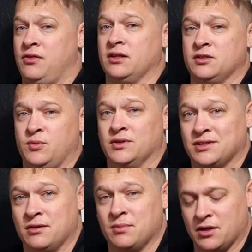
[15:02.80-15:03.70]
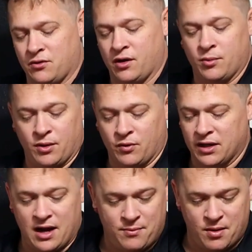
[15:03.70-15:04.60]
I think this point's going to be incredible. I'm
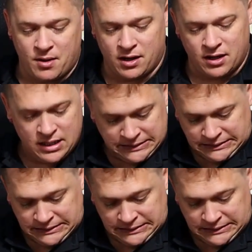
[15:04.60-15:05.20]
really happy about it.